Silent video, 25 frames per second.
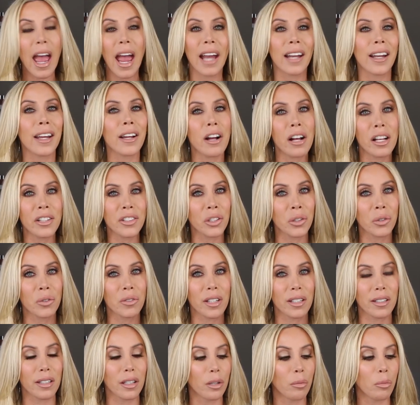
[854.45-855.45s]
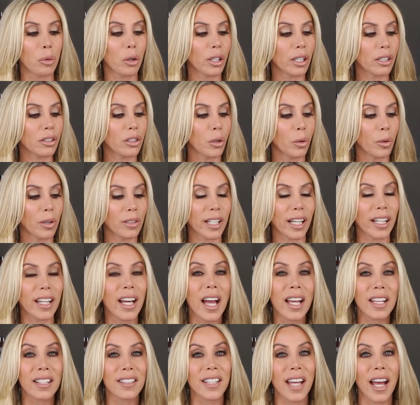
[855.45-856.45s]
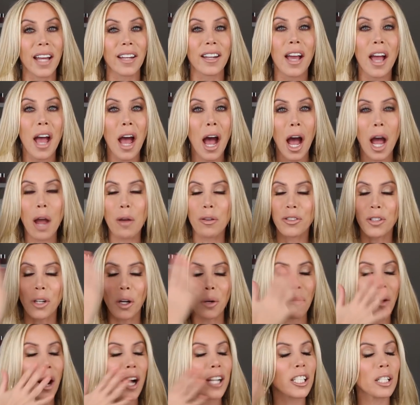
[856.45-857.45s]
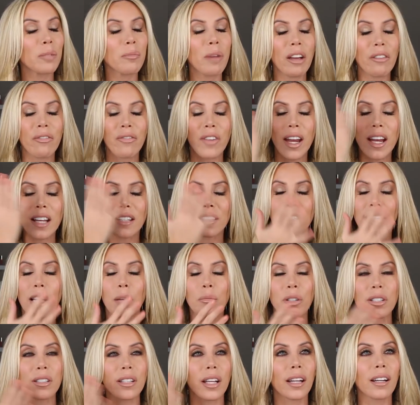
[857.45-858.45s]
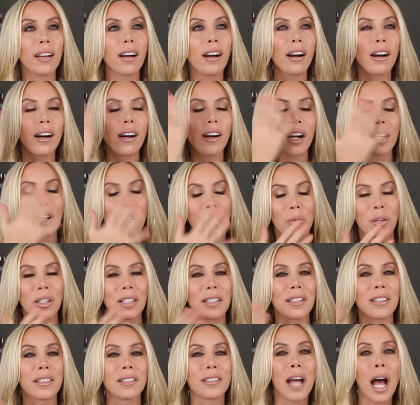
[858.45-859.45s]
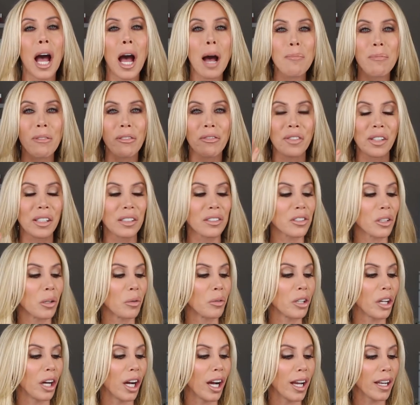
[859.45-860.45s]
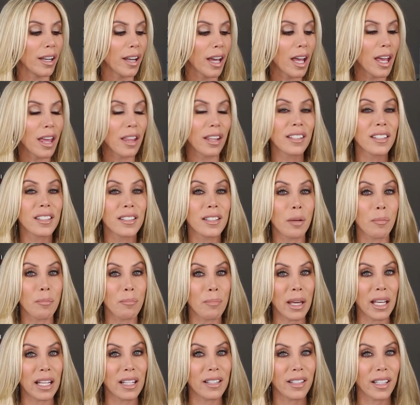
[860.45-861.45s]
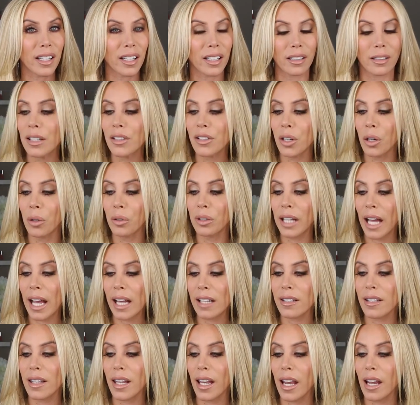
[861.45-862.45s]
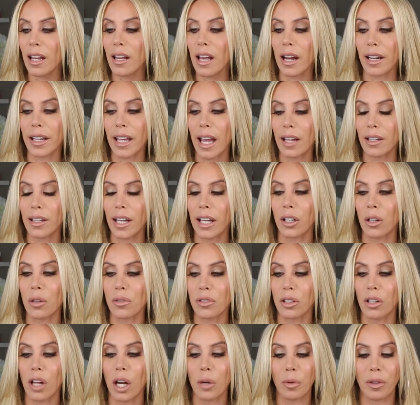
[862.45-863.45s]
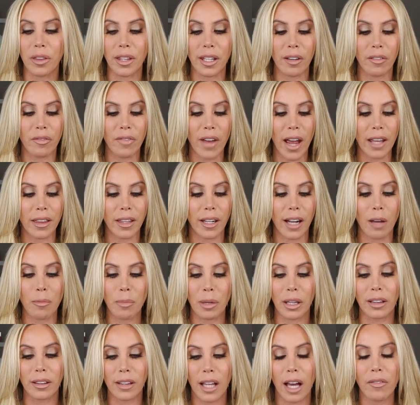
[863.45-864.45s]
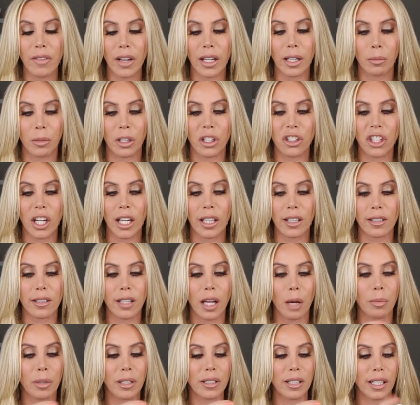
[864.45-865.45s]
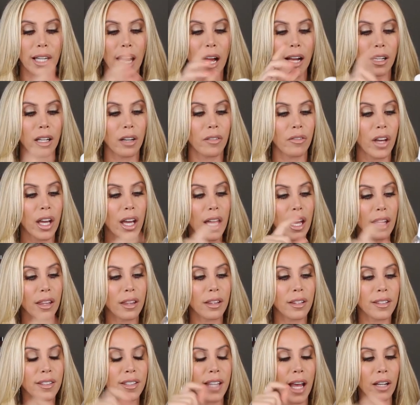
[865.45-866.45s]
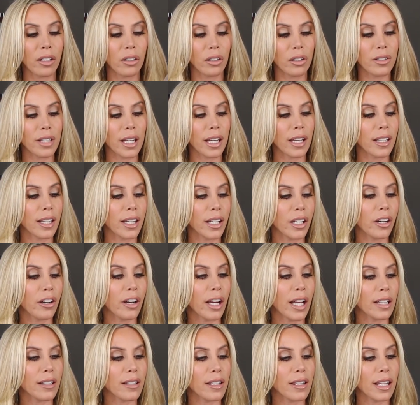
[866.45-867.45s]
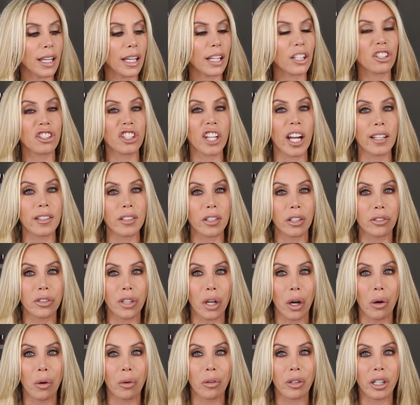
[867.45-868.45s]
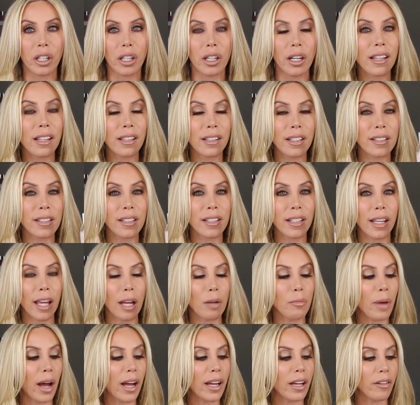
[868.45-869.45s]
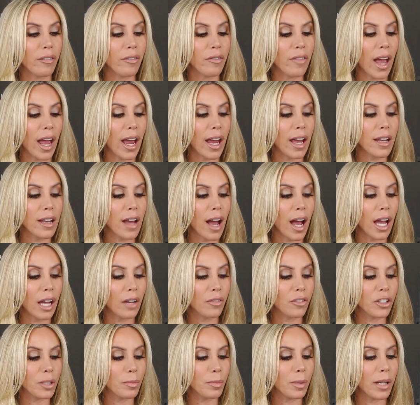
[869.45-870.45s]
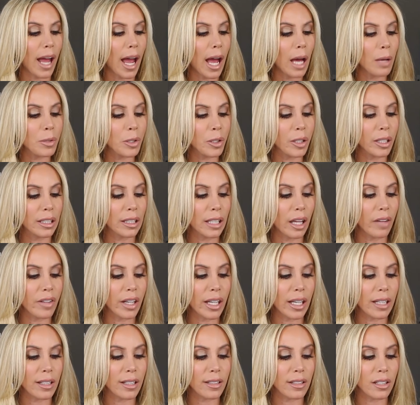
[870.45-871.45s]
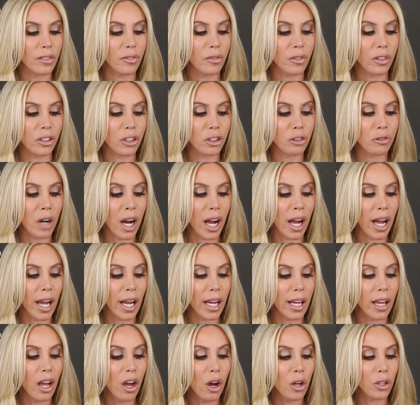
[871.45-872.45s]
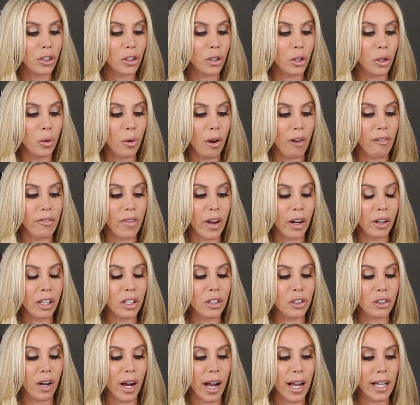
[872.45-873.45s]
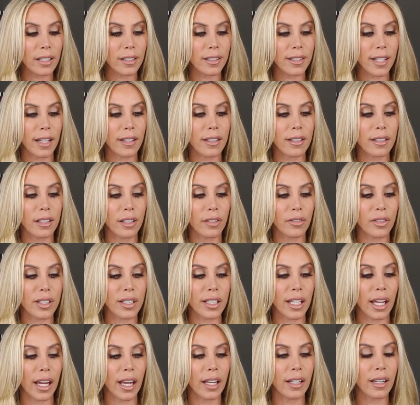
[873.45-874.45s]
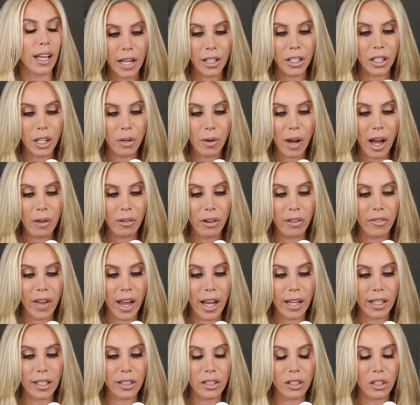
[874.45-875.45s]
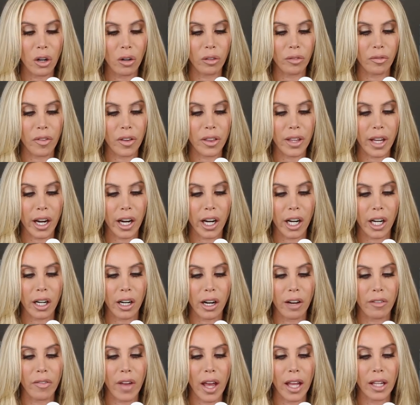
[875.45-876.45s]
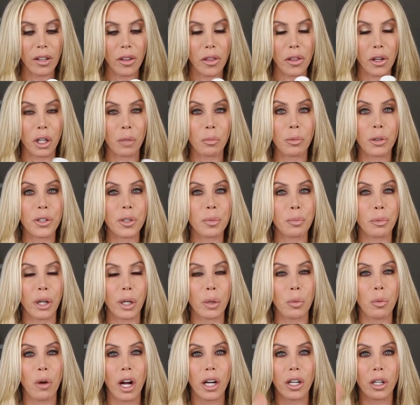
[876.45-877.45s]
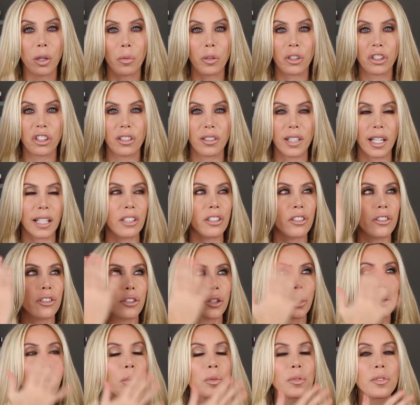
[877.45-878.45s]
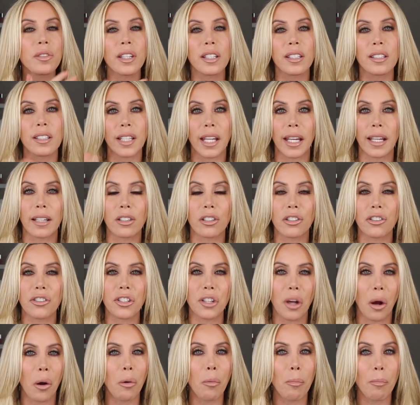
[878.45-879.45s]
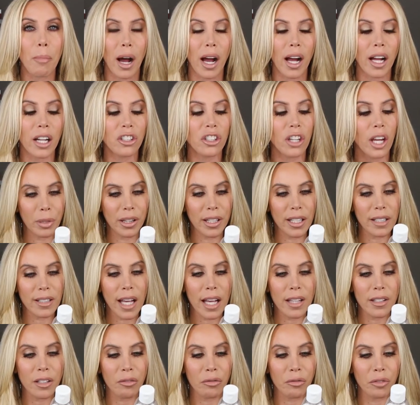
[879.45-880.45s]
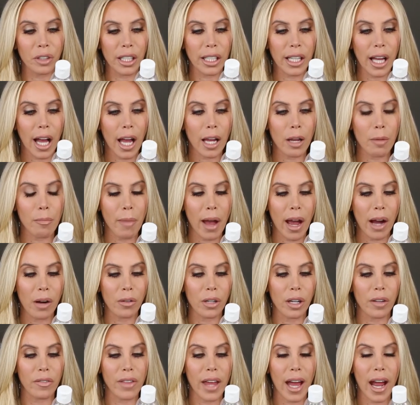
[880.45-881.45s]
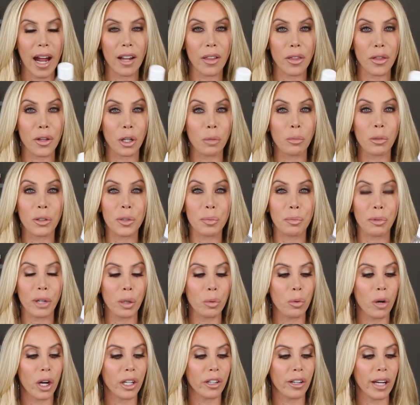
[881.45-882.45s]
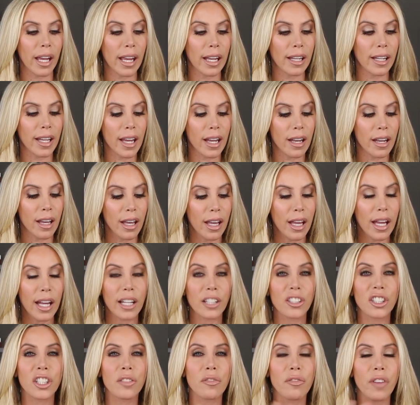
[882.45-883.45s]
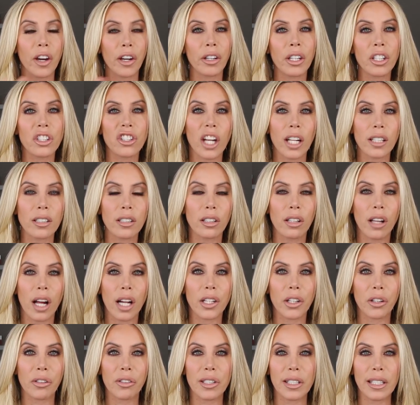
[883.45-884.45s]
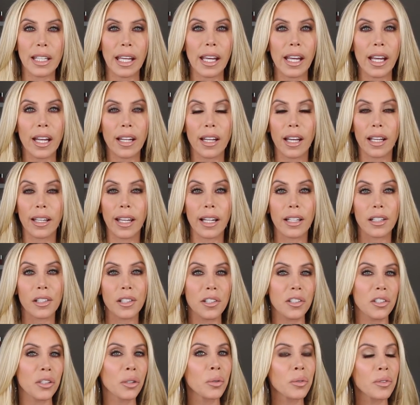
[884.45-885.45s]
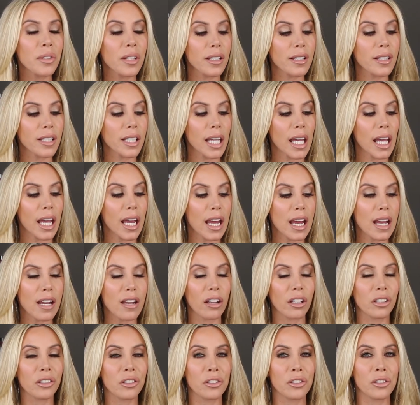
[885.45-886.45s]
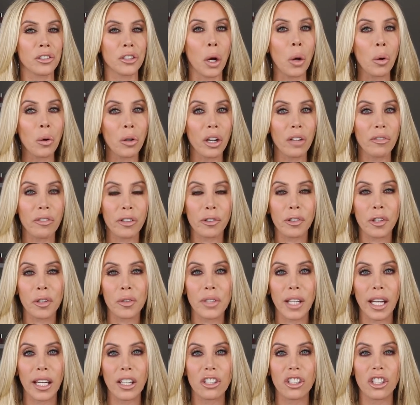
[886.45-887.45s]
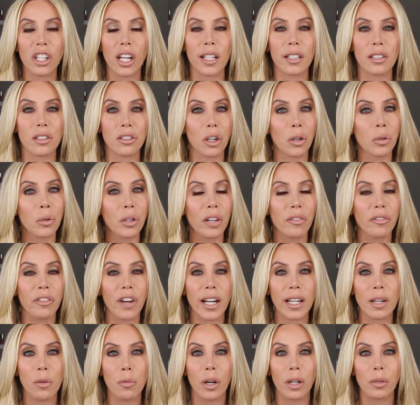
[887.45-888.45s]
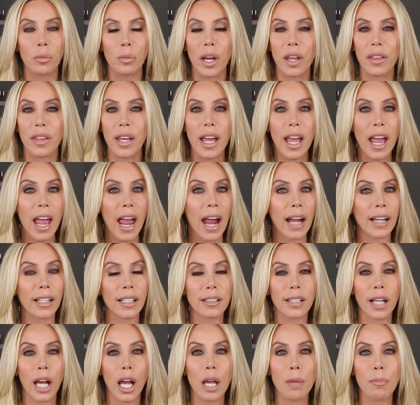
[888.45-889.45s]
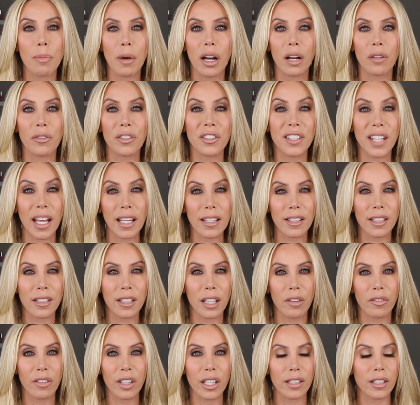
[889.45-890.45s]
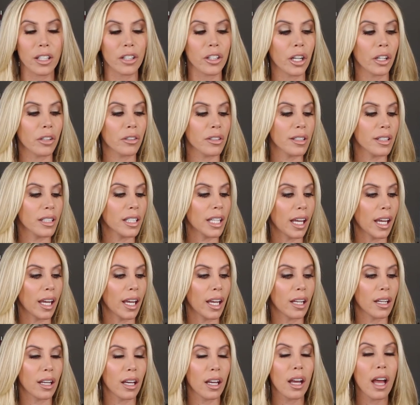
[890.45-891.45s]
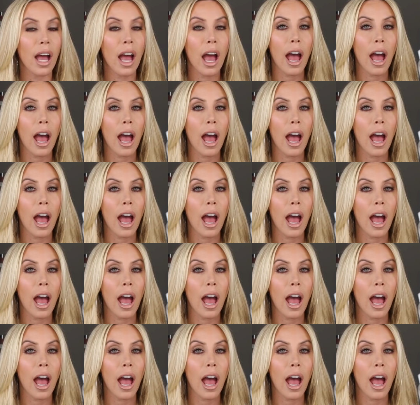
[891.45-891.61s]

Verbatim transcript: And I also use this in the morning too, because like I said, I start washing my face and I'm just like, oh, I don't want to stop. It feels so good. This is amazing. So last thing, again, that goes along with the event that I've been loving. I'm going to shake this up because it kind of settles in here. It's the Gentle Toner, and this is again by Aven. I've just been absolutely loving it. This is for dry to a very dry, sensitive skin. And you know how Aven is known for their Aven Thermal Spring Water, which just like soothes the skin so much, but this has a really high amount of that thermal spring water in it. It's just very gentle on your skin. Again, it soothes the skin. So good for rosacea, so good for anyone with any type of sensitivity to their skin.